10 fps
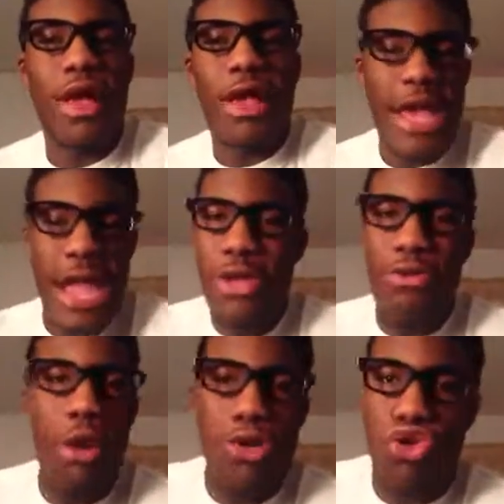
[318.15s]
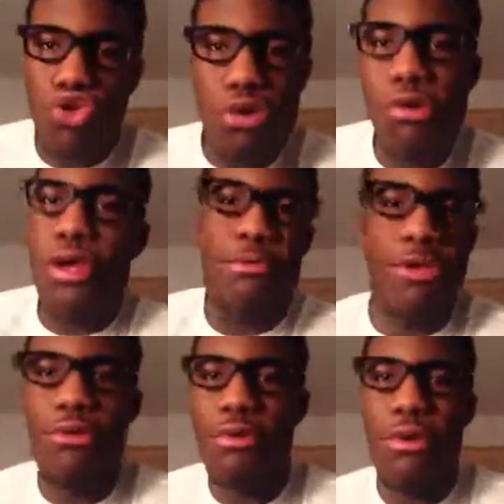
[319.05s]
Like, hit it. You got to stroke it. I
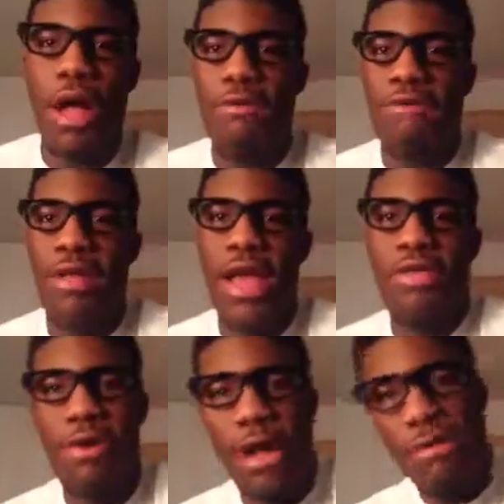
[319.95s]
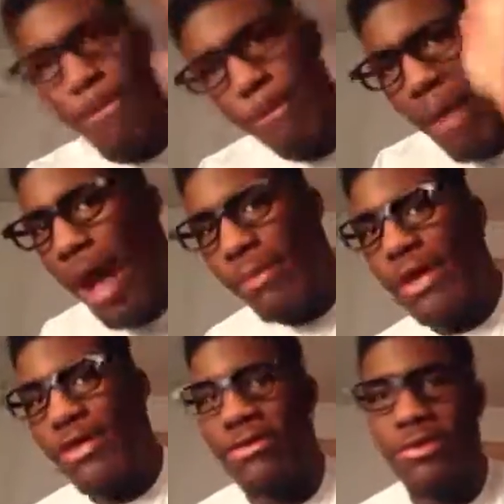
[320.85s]
mean, you, you got to finesse. You got to pop
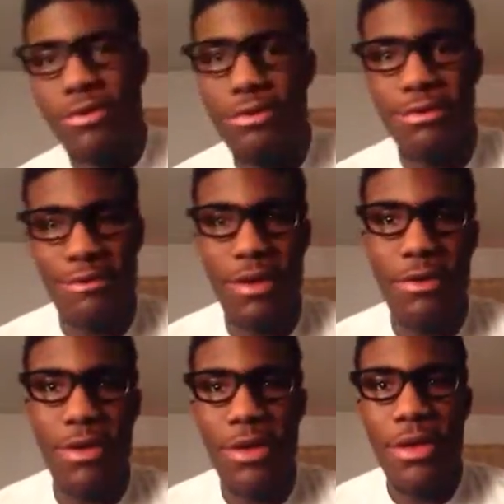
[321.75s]
it, you know what I'm saying?